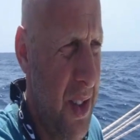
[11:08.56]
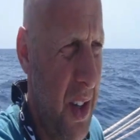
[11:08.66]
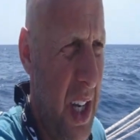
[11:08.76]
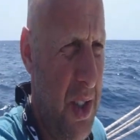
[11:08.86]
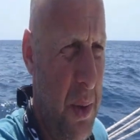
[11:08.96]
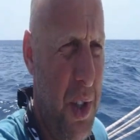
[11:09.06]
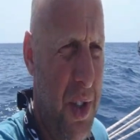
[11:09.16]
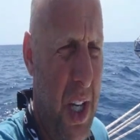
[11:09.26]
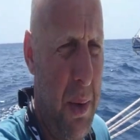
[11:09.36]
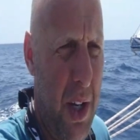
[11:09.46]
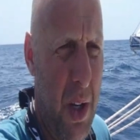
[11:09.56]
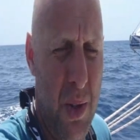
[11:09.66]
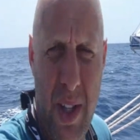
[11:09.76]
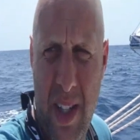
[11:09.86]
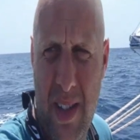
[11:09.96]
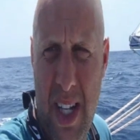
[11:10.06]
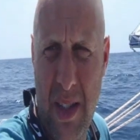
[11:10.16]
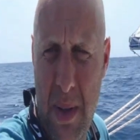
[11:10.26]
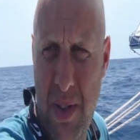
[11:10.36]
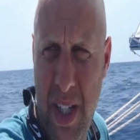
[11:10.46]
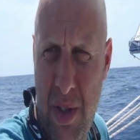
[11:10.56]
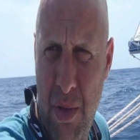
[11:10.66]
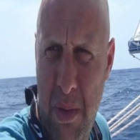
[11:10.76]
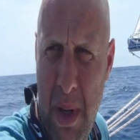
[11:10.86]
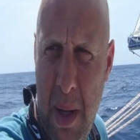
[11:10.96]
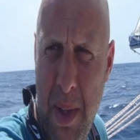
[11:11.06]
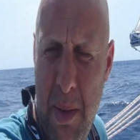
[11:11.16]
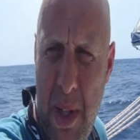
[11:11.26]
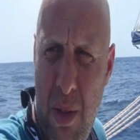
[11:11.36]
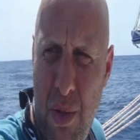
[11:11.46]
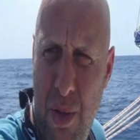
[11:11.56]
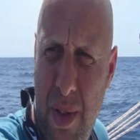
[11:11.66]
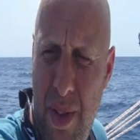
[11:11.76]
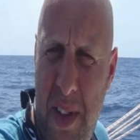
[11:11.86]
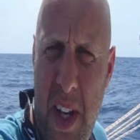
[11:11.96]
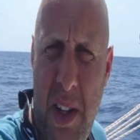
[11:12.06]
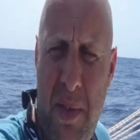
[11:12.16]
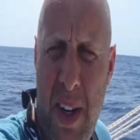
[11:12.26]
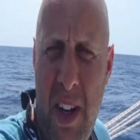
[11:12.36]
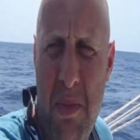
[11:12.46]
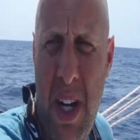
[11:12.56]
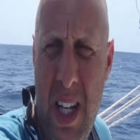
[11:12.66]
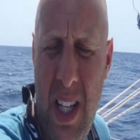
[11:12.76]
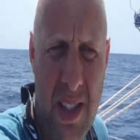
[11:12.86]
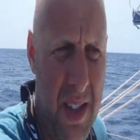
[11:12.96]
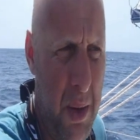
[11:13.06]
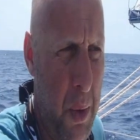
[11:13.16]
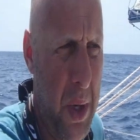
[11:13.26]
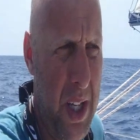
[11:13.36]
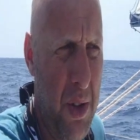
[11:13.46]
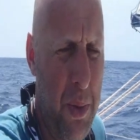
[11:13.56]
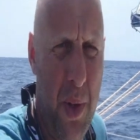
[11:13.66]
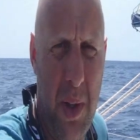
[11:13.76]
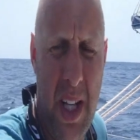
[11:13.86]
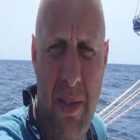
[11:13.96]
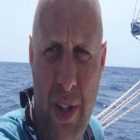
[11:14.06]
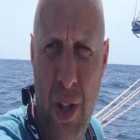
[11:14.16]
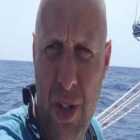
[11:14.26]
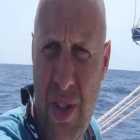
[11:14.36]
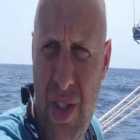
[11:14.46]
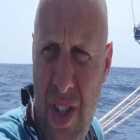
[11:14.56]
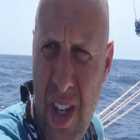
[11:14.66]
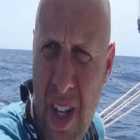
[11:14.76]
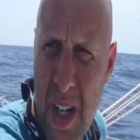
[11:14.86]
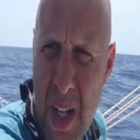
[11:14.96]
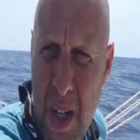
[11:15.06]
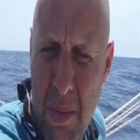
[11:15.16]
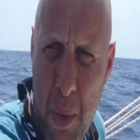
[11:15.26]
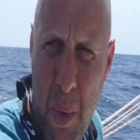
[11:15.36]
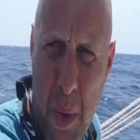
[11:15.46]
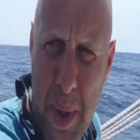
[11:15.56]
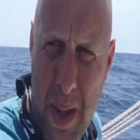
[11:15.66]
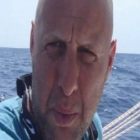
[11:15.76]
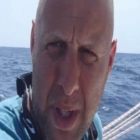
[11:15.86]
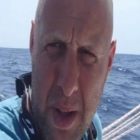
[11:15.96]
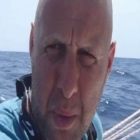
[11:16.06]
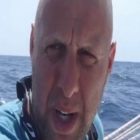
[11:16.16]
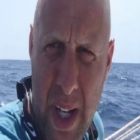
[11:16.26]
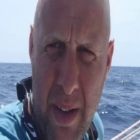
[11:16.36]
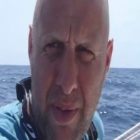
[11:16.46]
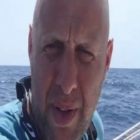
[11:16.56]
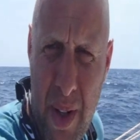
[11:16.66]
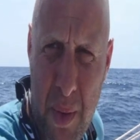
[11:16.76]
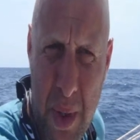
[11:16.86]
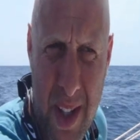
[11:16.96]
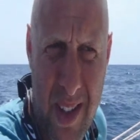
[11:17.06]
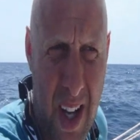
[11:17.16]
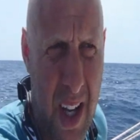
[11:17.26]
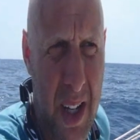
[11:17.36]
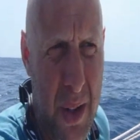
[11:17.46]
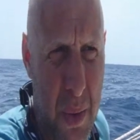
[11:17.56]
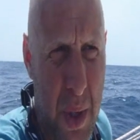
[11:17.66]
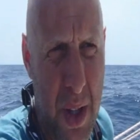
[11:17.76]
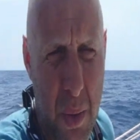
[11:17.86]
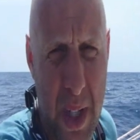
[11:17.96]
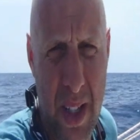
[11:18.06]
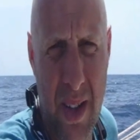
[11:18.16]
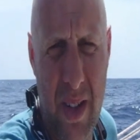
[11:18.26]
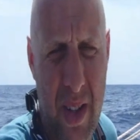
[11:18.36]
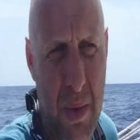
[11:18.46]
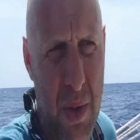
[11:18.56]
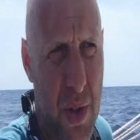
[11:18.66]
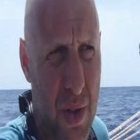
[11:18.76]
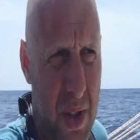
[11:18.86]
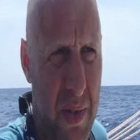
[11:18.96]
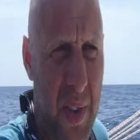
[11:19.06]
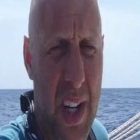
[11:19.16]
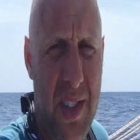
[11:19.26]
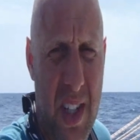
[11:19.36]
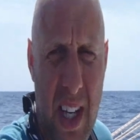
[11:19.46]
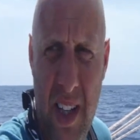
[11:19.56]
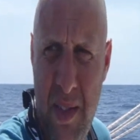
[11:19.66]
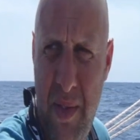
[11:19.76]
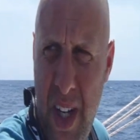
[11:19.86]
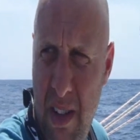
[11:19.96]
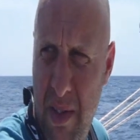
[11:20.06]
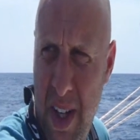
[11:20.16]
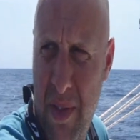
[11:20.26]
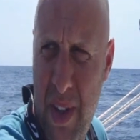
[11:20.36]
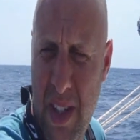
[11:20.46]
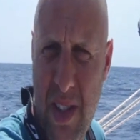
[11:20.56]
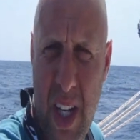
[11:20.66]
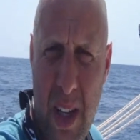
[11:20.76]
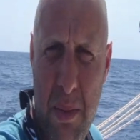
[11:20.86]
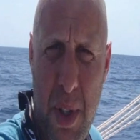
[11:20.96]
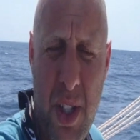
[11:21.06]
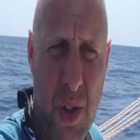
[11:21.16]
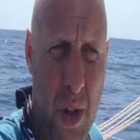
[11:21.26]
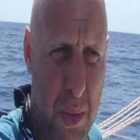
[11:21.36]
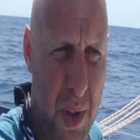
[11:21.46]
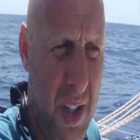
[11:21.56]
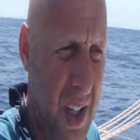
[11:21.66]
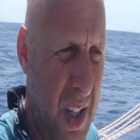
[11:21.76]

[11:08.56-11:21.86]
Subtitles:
So yeah, so we'll just see how it goes. I think this leg's about 600 miles. We did about 135 miles last night. We were getting up to 11 knots. But we were with the wave, with the tide, with the wind. It was just a fast sailing, very, very fast sailing, but enjoyable.